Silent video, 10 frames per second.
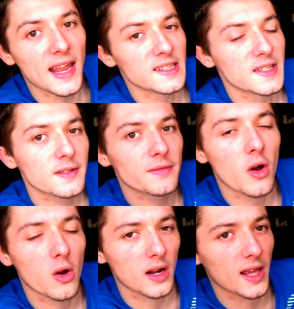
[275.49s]
dense
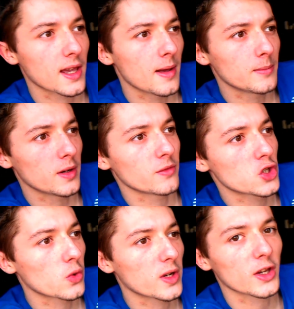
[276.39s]
fog, like I'm not
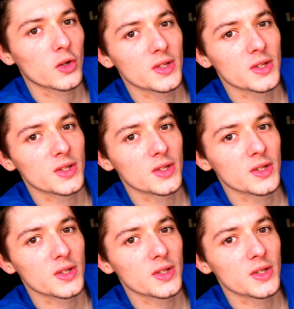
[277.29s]
even joking,